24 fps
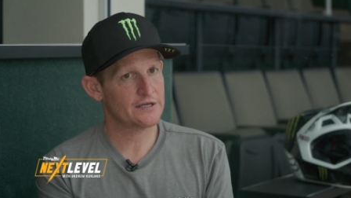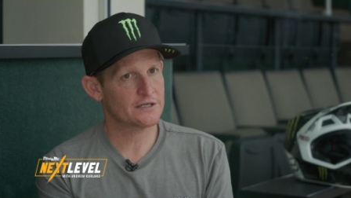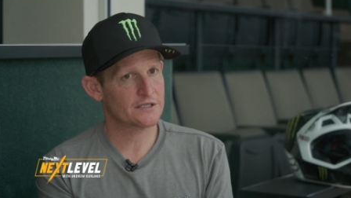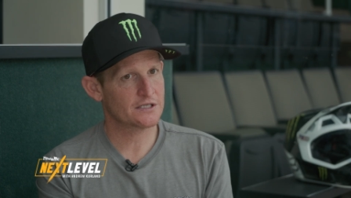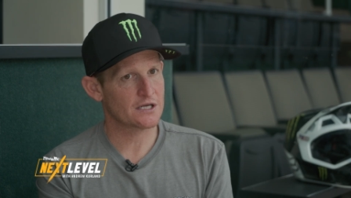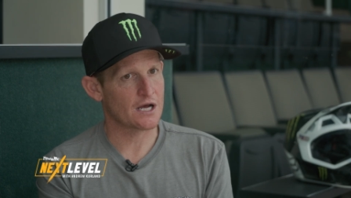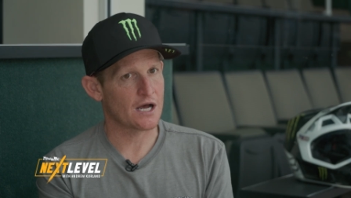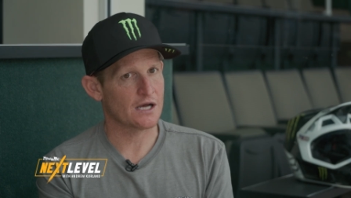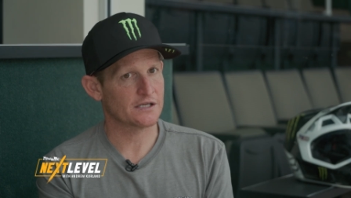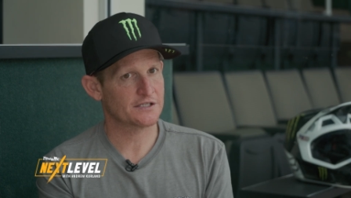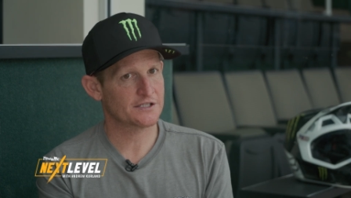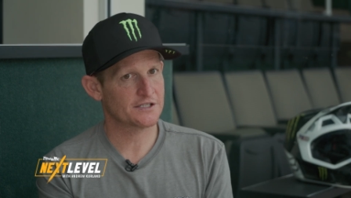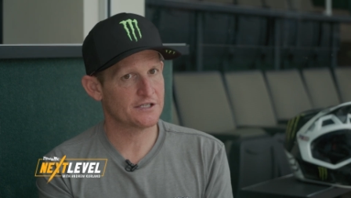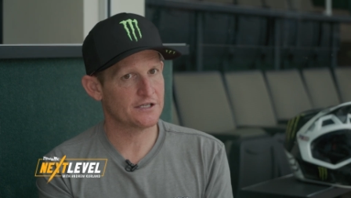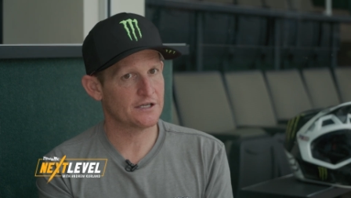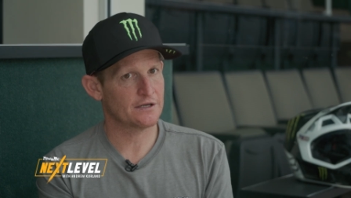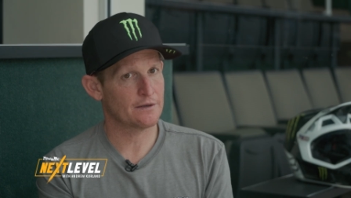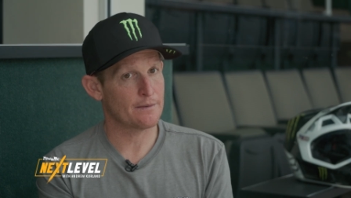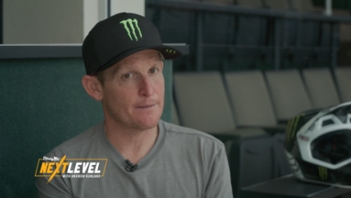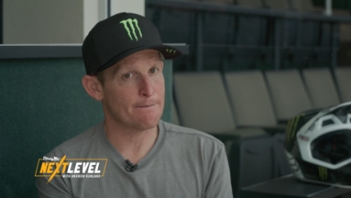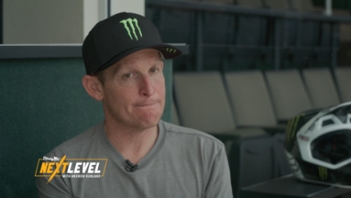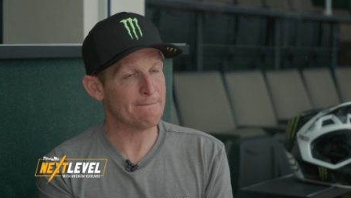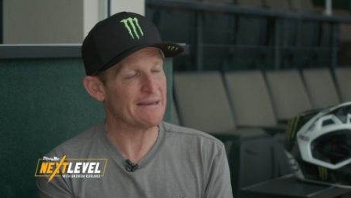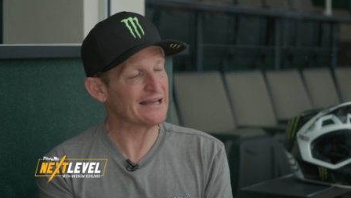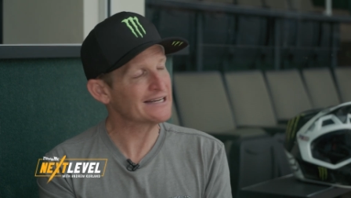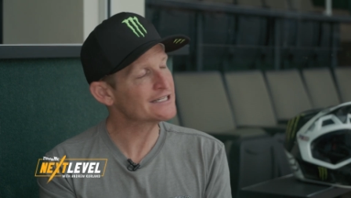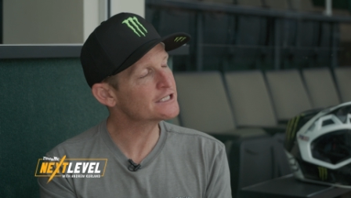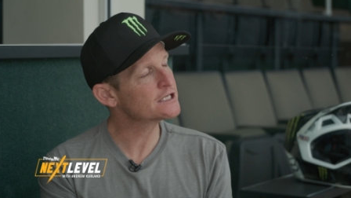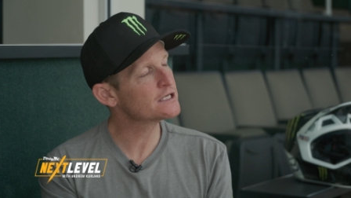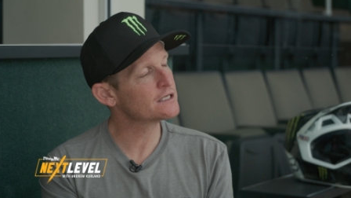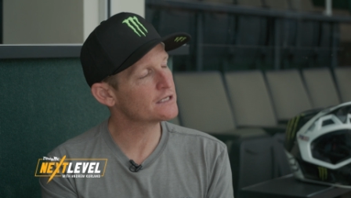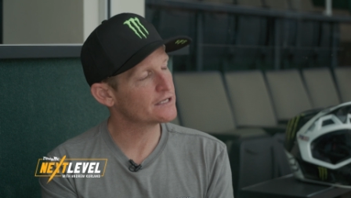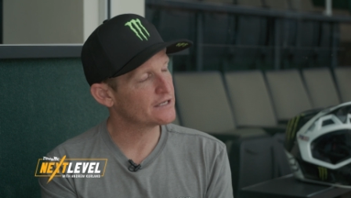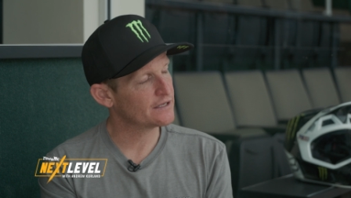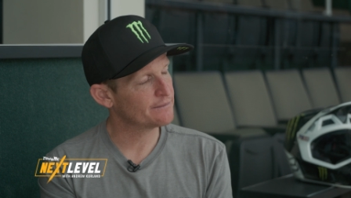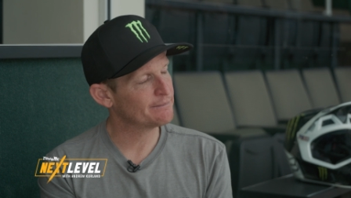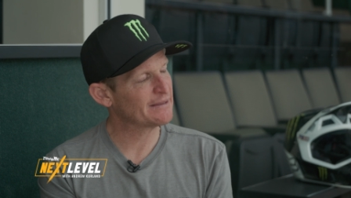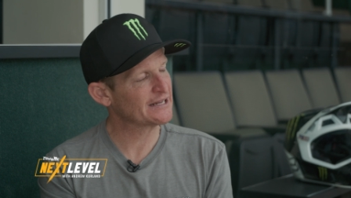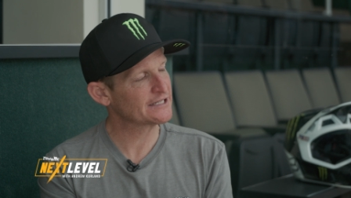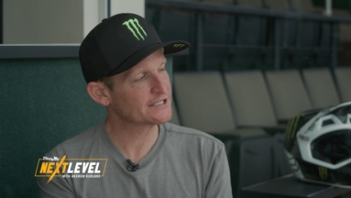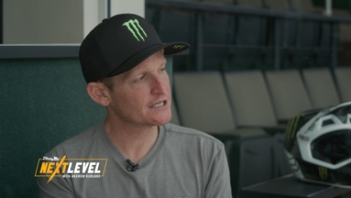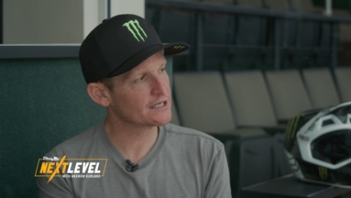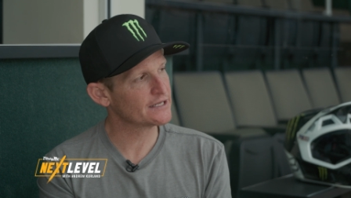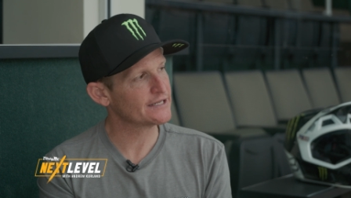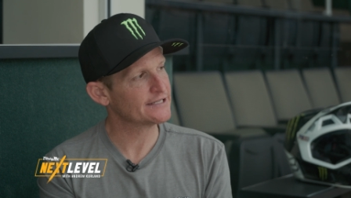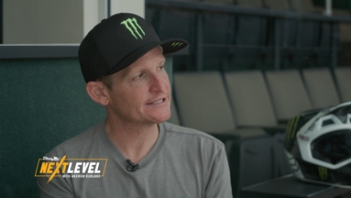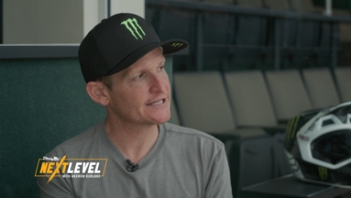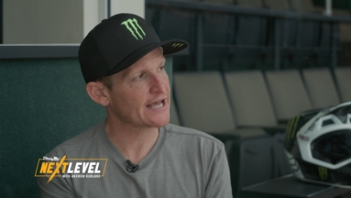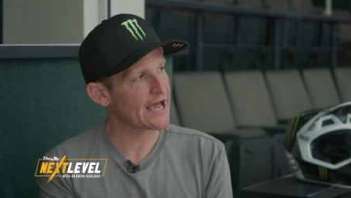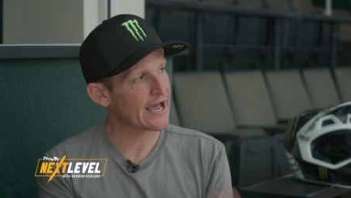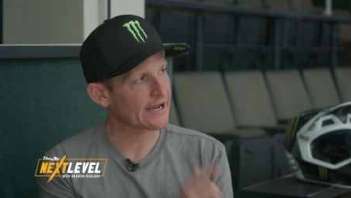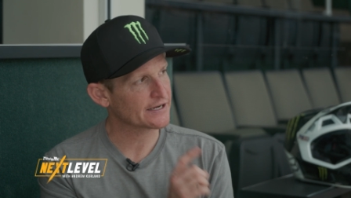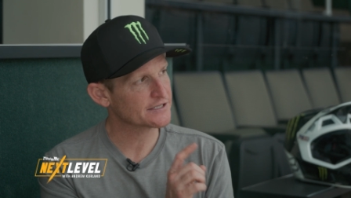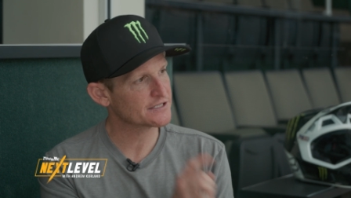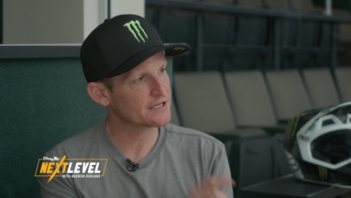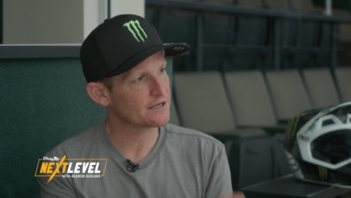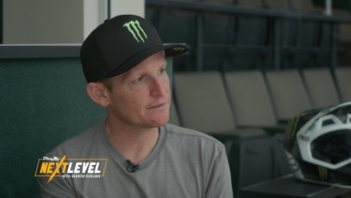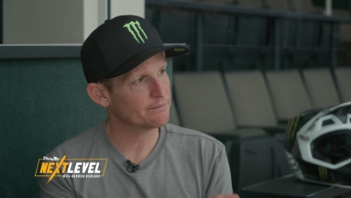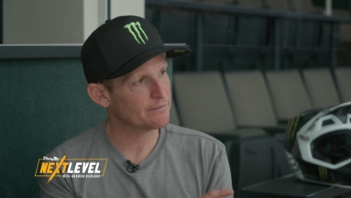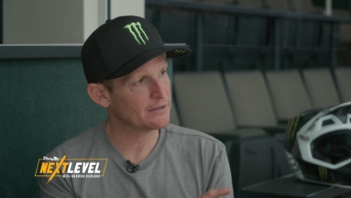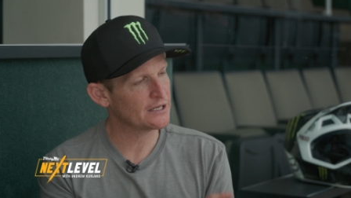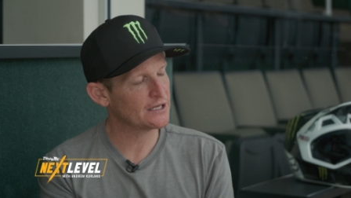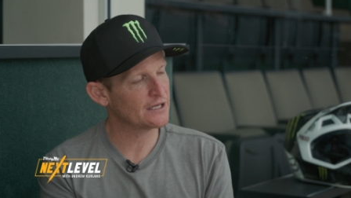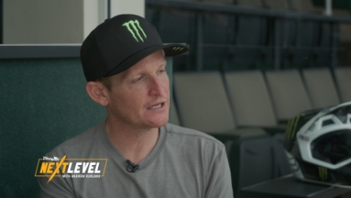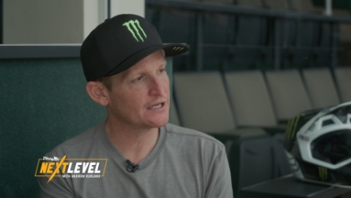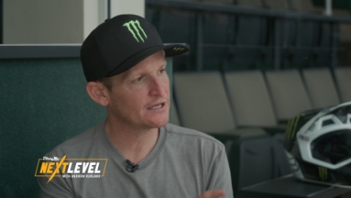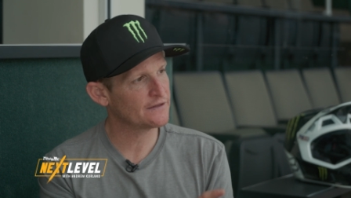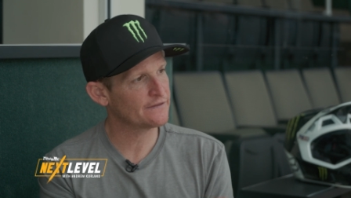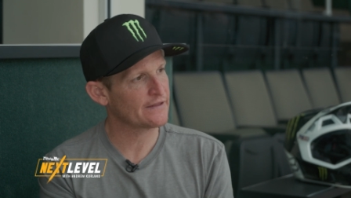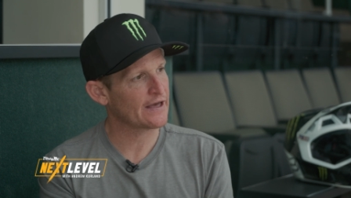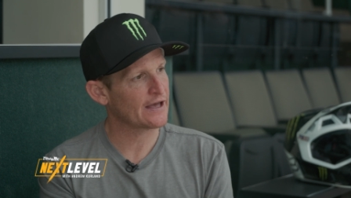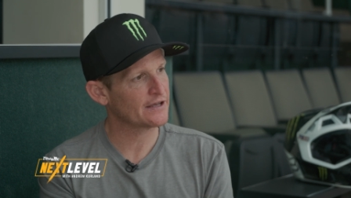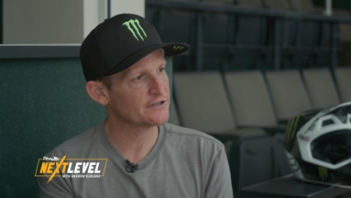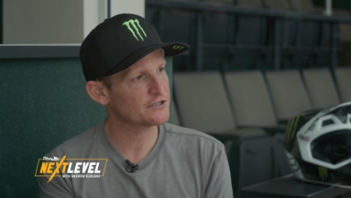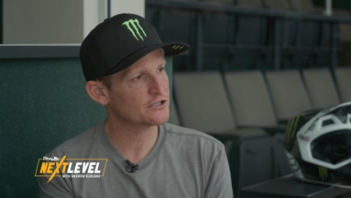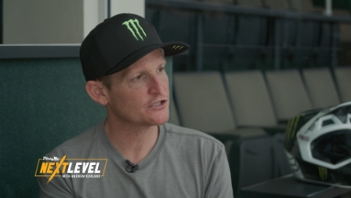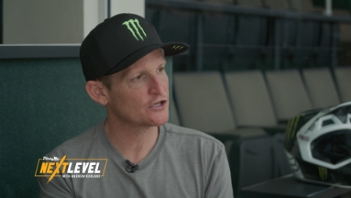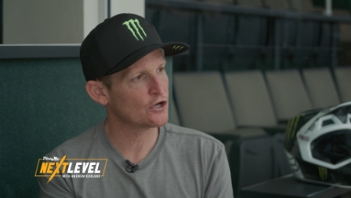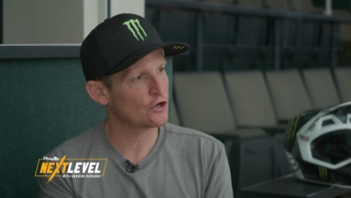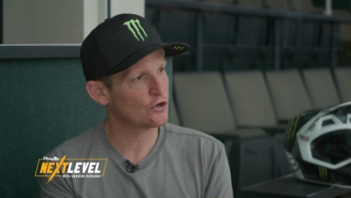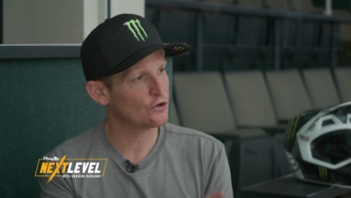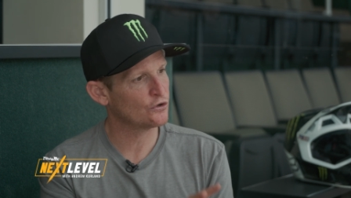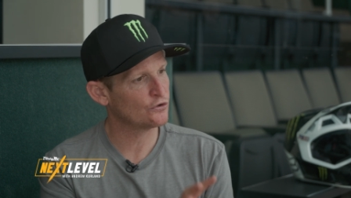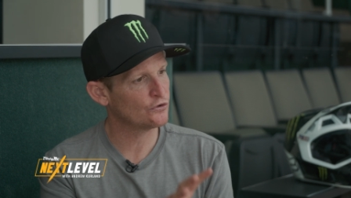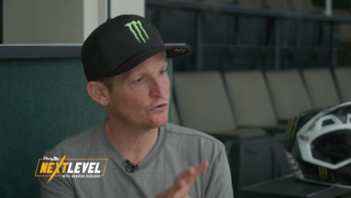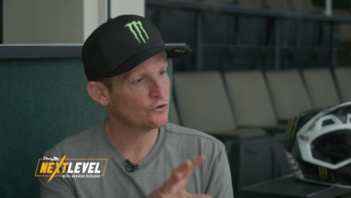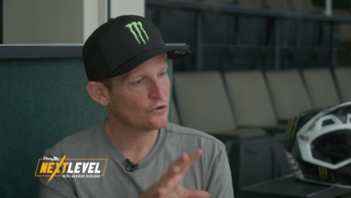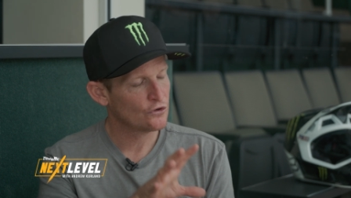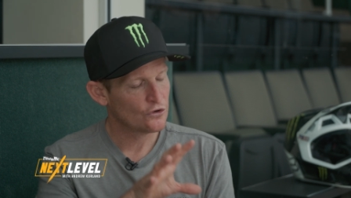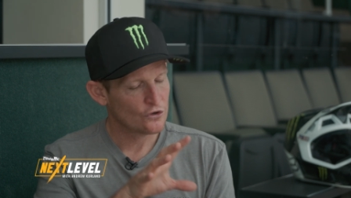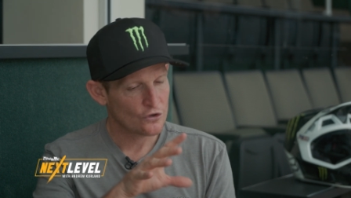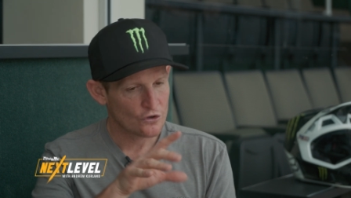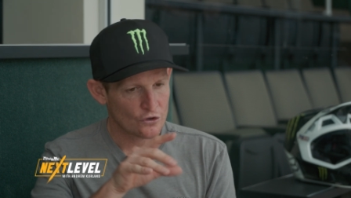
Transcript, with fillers: exhausting mentally, mentally taxing being in that zone